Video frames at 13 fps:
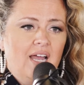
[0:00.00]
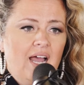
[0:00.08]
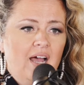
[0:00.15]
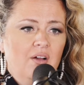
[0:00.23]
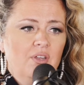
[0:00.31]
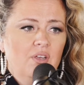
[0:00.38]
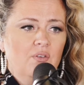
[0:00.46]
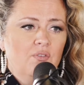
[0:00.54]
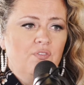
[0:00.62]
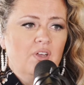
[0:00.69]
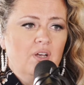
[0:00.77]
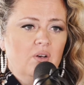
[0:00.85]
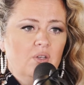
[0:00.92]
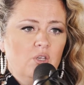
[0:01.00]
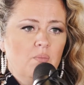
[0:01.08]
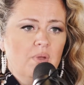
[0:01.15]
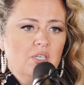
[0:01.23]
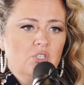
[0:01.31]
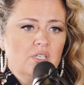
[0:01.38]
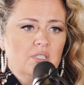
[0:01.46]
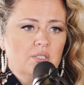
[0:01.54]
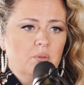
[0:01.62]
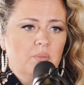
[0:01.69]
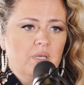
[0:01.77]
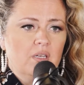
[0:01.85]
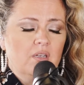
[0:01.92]
How do you feel? You mentioned a
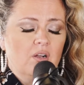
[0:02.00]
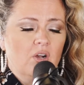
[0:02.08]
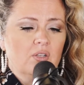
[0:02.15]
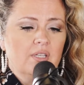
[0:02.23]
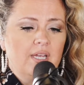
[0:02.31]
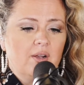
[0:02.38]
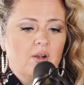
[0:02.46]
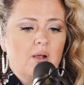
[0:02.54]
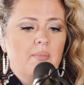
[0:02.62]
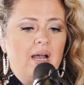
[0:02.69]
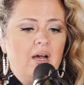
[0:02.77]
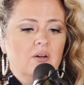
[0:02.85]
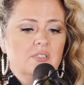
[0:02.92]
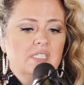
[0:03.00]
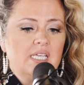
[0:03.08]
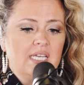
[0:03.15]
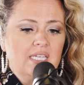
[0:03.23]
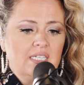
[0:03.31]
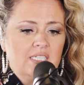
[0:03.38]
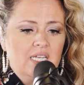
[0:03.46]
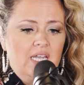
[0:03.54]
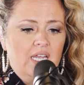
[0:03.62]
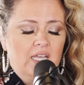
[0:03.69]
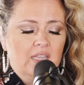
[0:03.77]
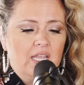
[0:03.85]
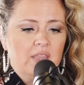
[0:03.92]
little bit earlier about
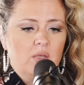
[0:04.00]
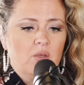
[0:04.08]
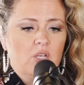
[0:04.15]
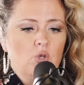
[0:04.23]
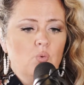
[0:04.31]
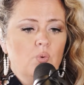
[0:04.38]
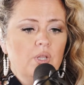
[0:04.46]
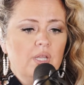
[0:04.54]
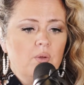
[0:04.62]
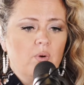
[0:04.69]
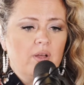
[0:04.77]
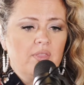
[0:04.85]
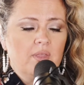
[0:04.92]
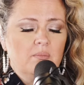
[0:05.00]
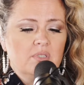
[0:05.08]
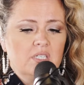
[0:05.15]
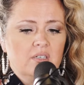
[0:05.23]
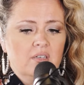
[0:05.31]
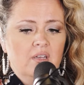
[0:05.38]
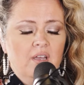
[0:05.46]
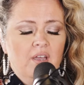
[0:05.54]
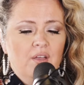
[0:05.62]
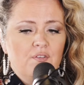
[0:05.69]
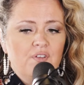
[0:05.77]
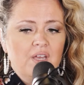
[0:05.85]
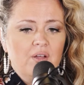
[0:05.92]
dignity, like that you really want them to
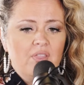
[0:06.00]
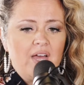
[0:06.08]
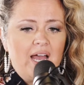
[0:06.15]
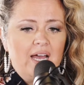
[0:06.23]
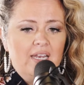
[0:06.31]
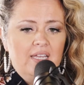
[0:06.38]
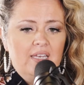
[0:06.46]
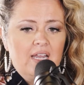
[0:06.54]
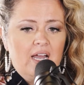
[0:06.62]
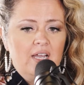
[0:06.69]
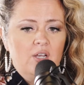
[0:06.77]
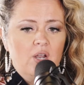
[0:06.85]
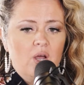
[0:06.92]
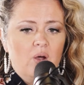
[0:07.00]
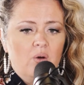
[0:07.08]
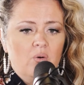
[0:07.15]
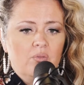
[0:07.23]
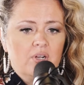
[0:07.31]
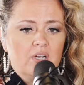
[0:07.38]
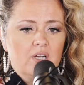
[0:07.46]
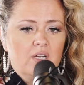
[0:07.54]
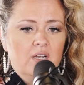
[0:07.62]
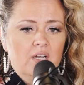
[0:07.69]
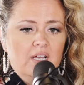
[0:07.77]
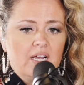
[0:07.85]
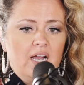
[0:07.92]
feel that. And I know
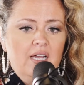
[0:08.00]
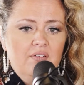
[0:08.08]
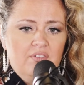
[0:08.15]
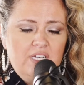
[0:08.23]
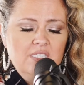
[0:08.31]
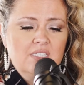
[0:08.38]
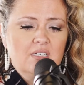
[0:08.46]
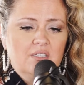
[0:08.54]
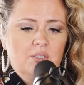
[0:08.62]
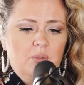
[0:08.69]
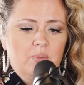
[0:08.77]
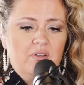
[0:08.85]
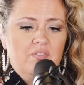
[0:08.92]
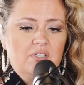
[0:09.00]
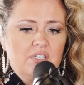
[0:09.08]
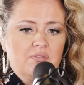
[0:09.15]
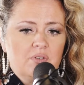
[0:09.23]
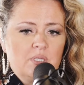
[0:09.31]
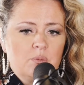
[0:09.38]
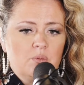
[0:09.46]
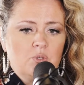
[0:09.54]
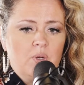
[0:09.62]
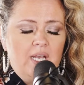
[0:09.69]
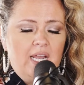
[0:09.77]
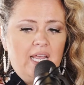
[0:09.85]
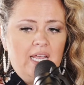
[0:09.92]
there kind of is a little bit of a difference
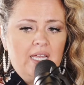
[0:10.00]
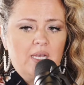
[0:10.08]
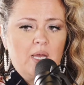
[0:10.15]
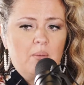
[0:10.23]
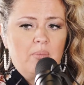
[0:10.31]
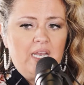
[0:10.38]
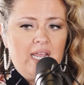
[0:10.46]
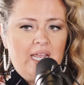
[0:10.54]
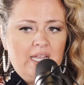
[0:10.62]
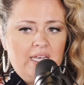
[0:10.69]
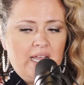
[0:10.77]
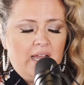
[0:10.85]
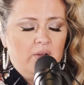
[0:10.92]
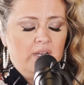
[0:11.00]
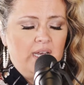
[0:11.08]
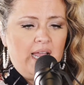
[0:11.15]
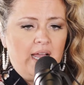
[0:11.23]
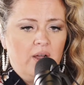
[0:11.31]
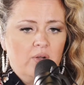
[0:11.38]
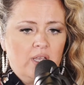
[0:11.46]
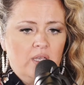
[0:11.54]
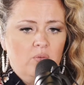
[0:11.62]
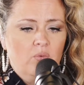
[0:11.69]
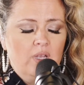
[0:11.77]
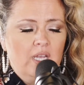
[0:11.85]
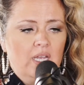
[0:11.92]
between a hand up and a handout. And how
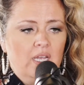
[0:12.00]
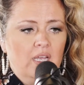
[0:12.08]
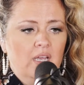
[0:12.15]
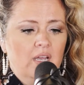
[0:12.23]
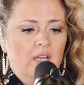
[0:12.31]
can we